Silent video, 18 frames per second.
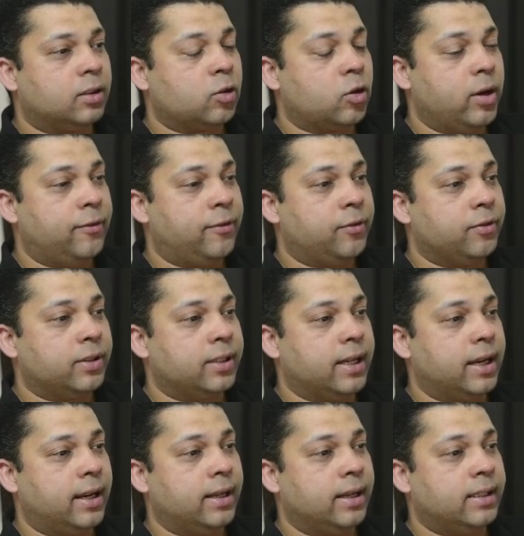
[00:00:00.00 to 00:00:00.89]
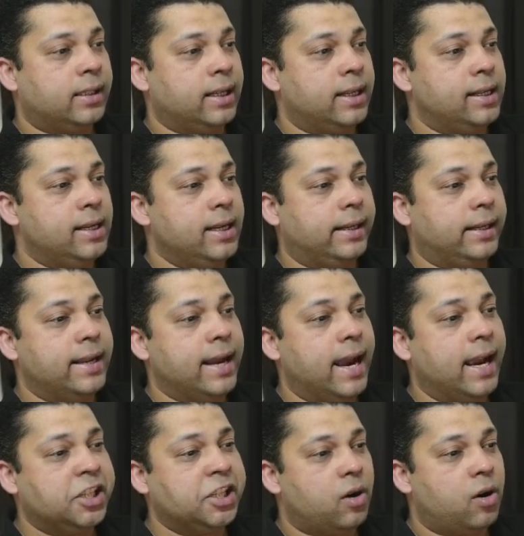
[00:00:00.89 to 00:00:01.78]
So if you say cd
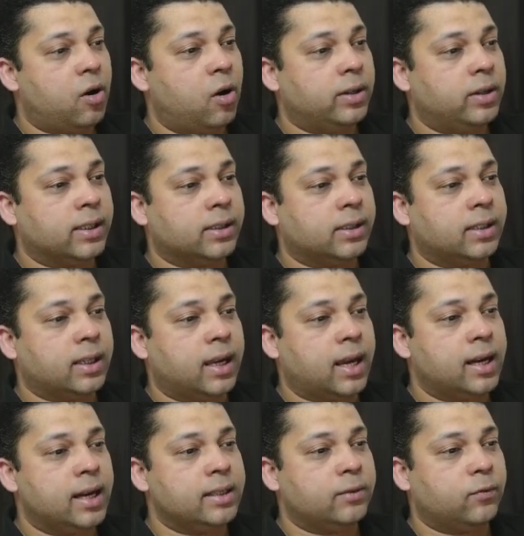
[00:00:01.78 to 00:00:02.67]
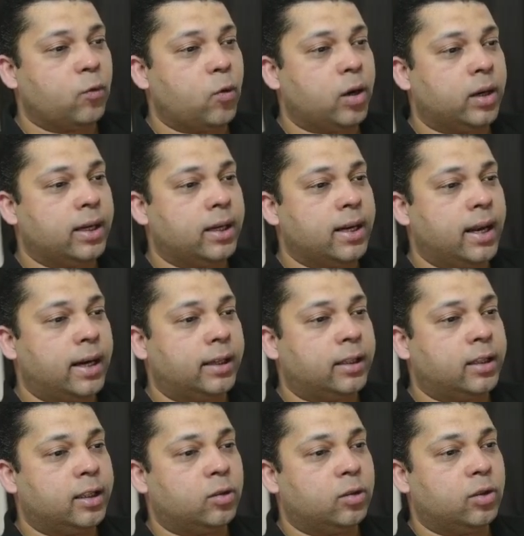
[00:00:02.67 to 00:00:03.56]
dash alters the current working
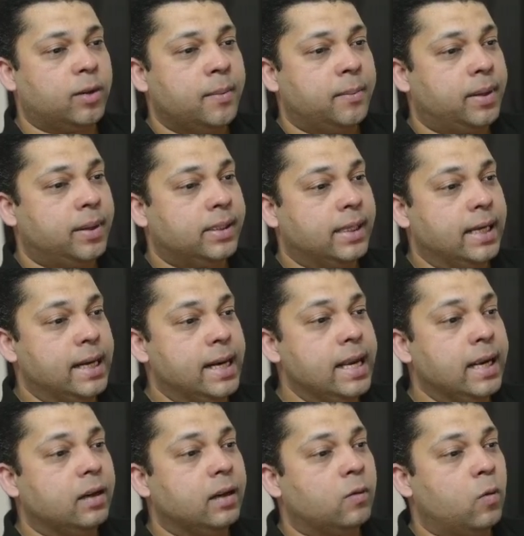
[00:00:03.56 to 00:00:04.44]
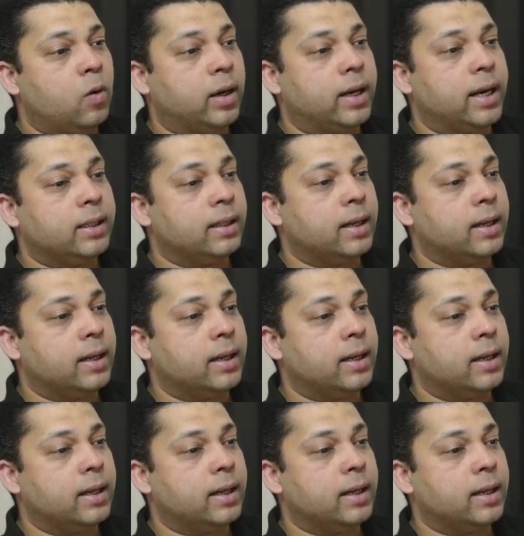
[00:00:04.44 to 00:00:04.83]
directory to the preceding working